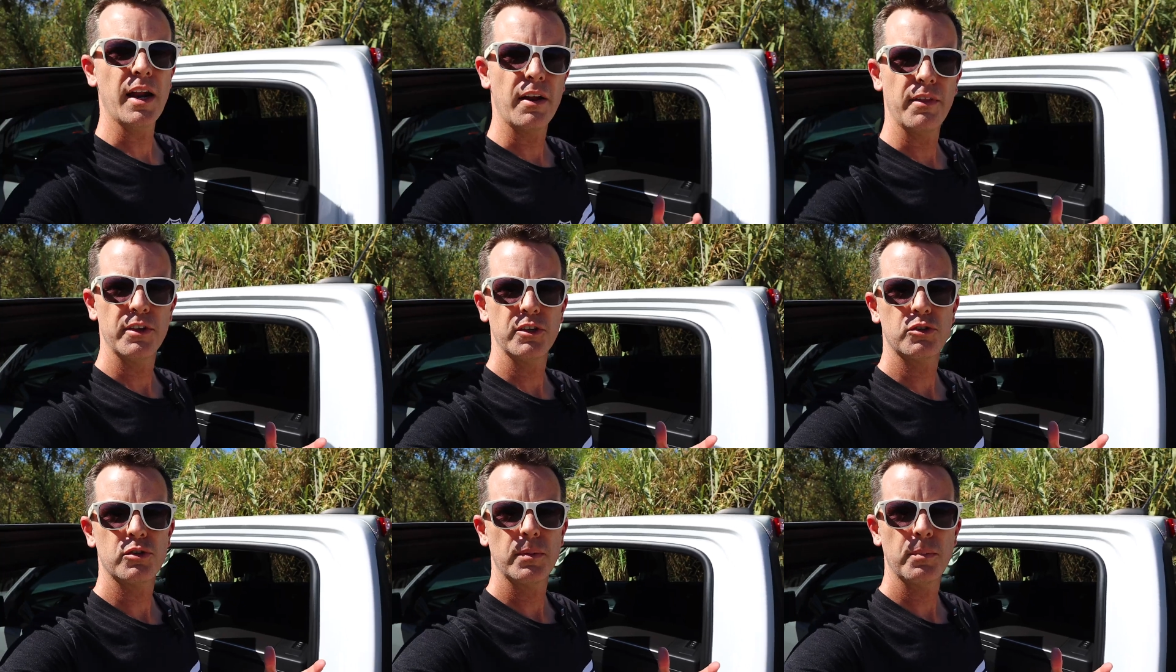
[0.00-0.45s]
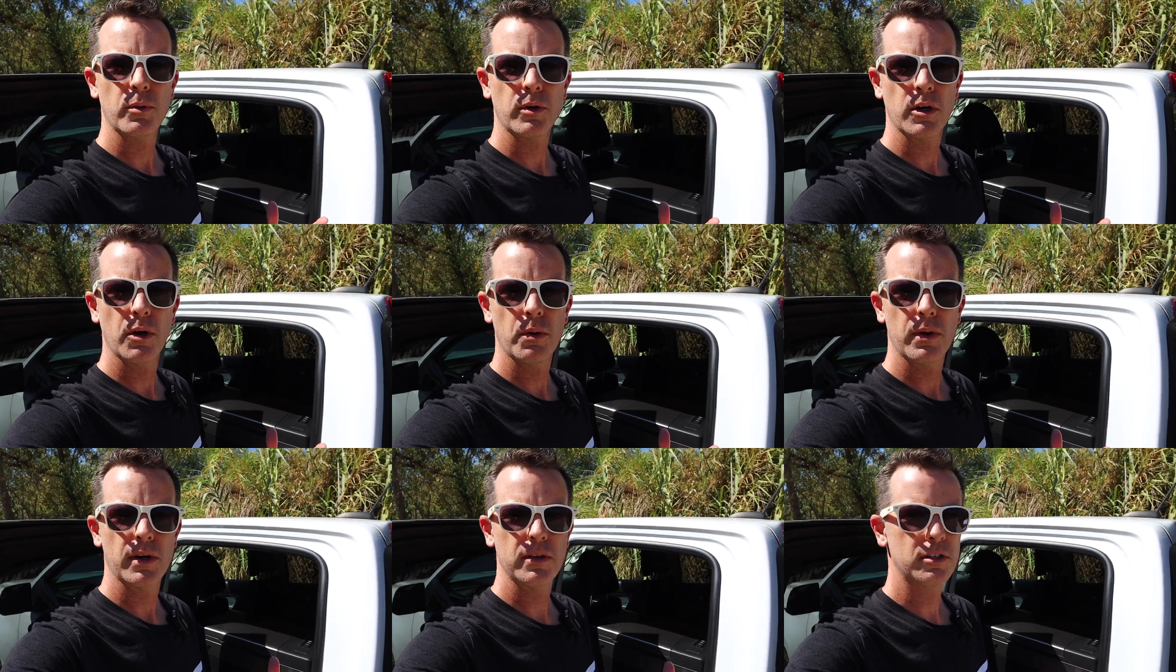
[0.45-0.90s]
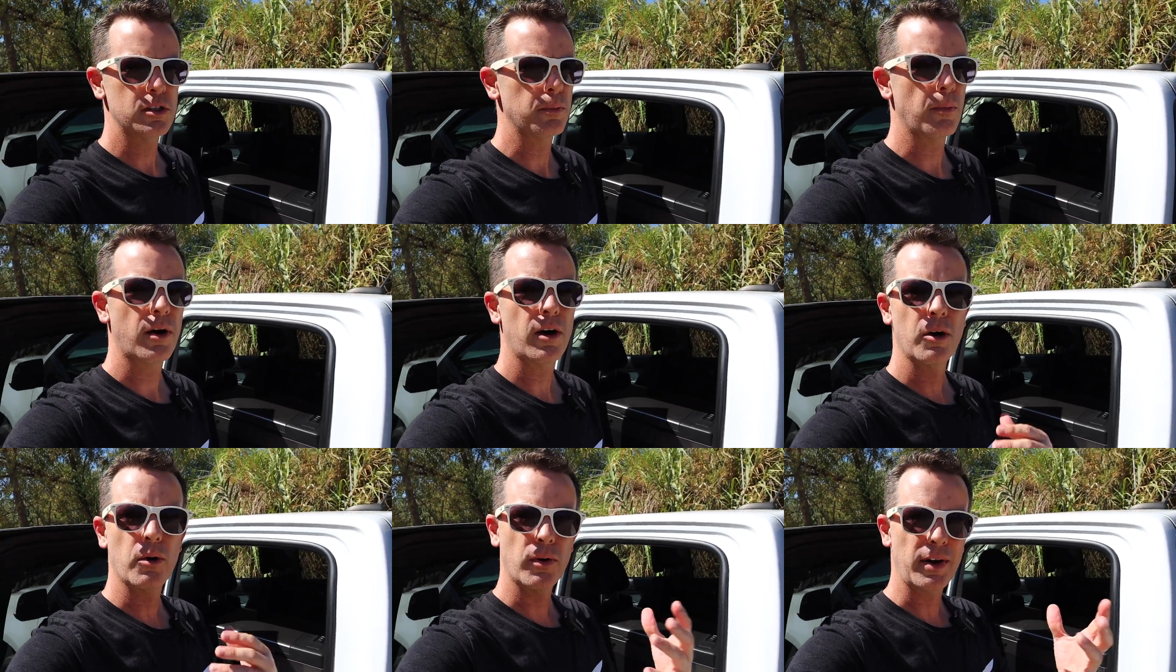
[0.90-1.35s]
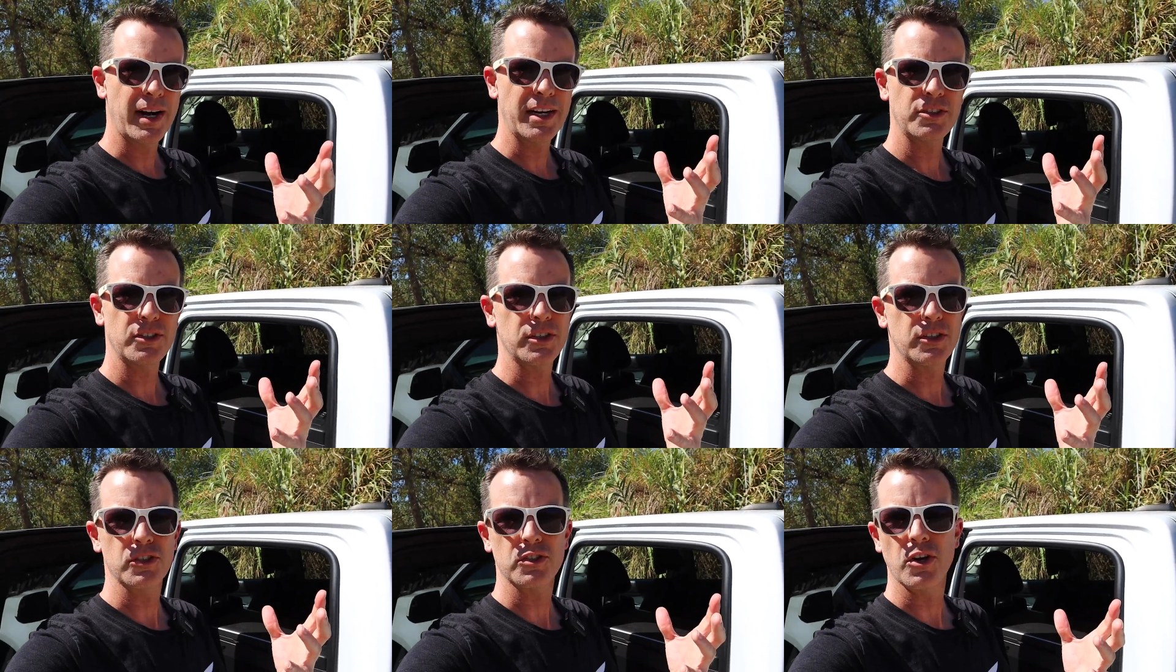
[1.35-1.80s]
And on this trip we're going on tomorrow, we're
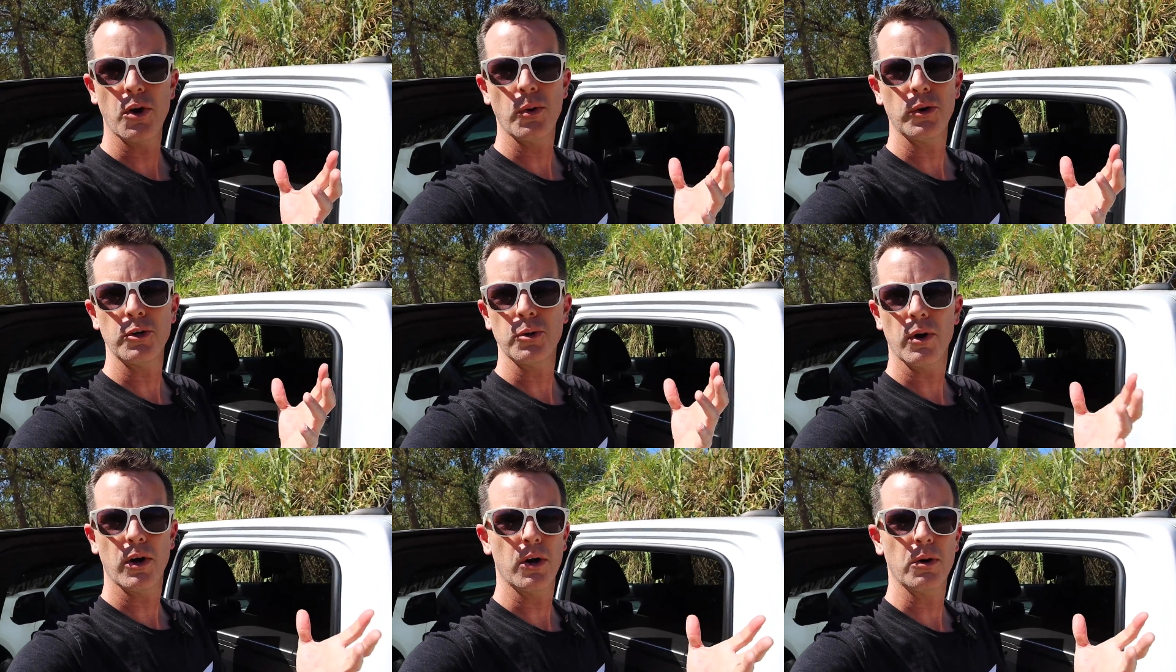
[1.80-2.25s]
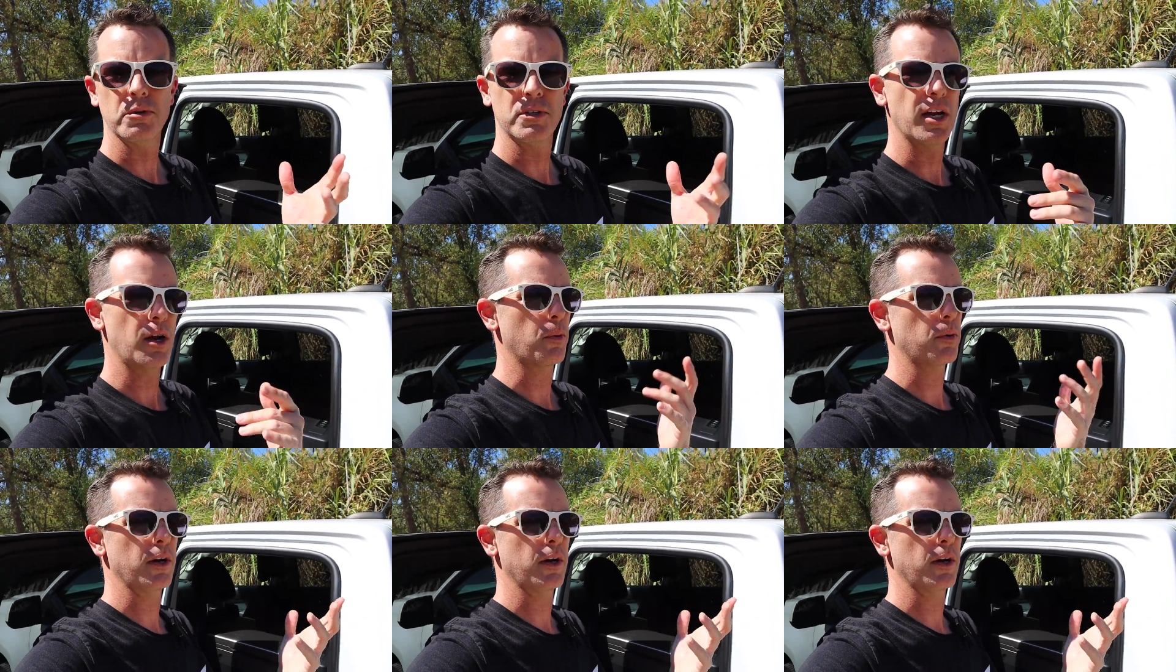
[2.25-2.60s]
actually just going to a hotel.